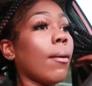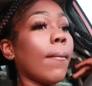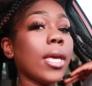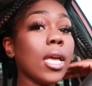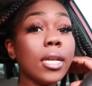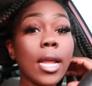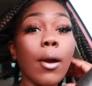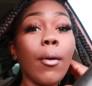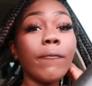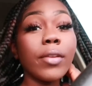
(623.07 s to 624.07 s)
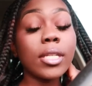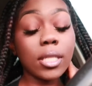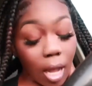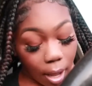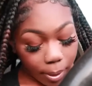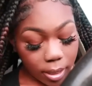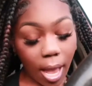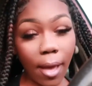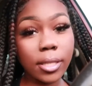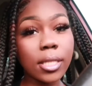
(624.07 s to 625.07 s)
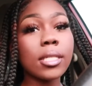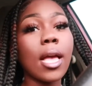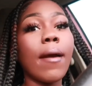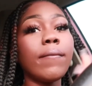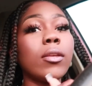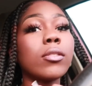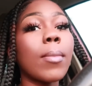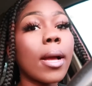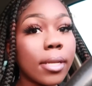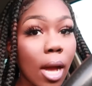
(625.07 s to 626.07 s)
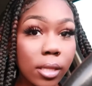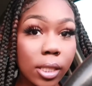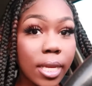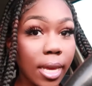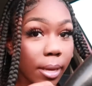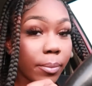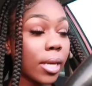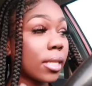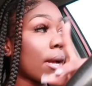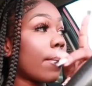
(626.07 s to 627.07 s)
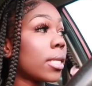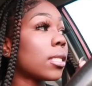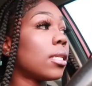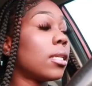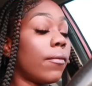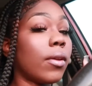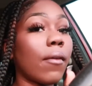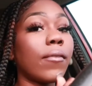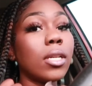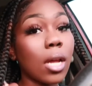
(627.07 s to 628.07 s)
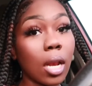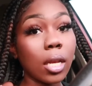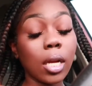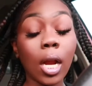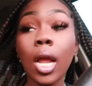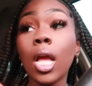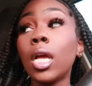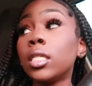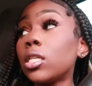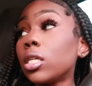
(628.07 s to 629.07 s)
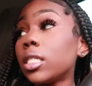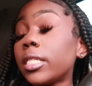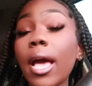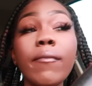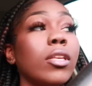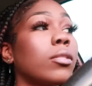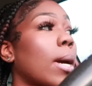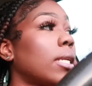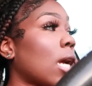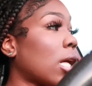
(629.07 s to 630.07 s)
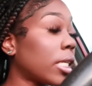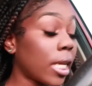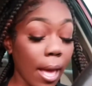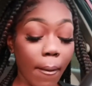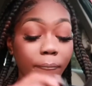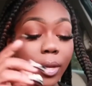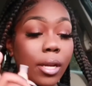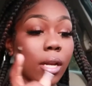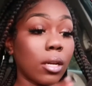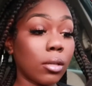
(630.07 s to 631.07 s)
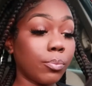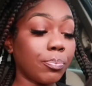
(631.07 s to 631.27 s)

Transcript: But yeah, now I'm finna stop, because since I haven't used my dollar yet, because I'm basically living off a dollar. So since I haven't used my dollar yet, I'm finna go to